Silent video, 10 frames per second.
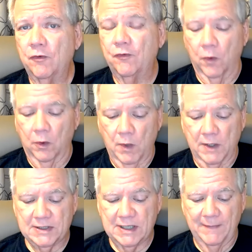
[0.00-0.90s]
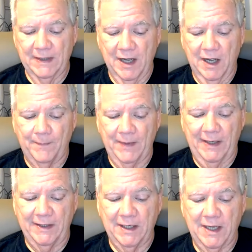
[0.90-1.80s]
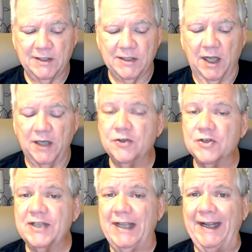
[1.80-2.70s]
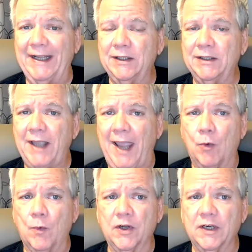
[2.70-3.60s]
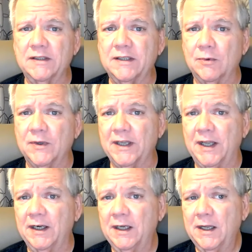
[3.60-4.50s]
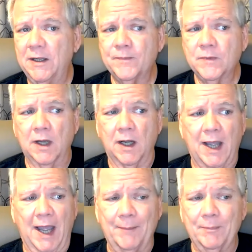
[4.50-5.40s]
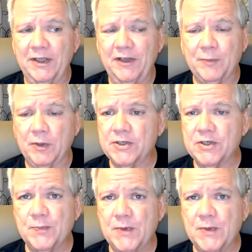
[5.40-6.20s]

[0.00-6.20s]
for what's coming up and to understand how we're going to deal with it. I believe purchase